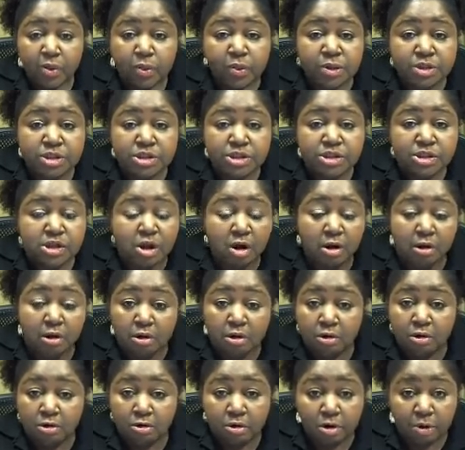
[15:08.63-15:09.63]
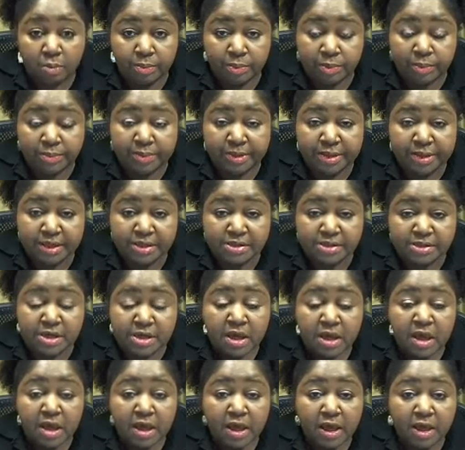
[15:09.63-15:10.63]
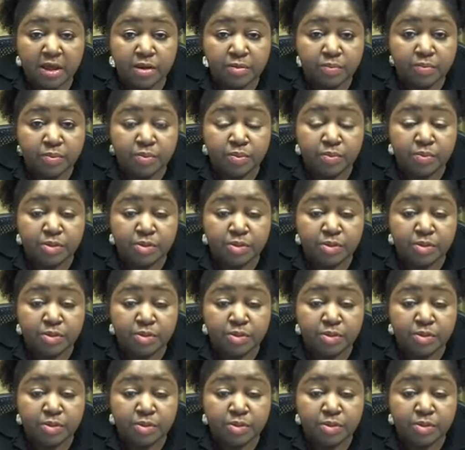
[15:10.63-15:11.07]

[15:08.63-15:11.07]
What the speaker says: which is horrible because it